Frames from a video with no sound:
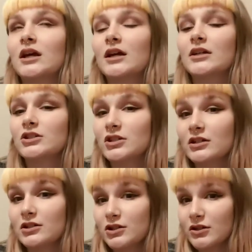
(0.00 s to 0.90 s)
I had
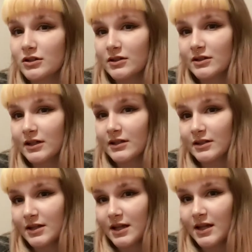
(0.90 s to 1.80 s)
just turned
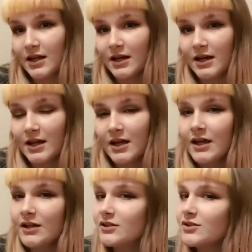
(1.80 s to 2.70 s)
16.
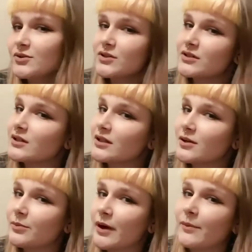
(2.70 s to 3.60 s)
She was just a
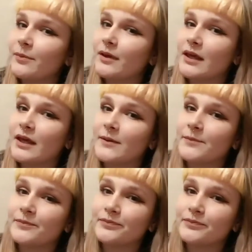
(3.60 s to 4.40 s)
little puppy.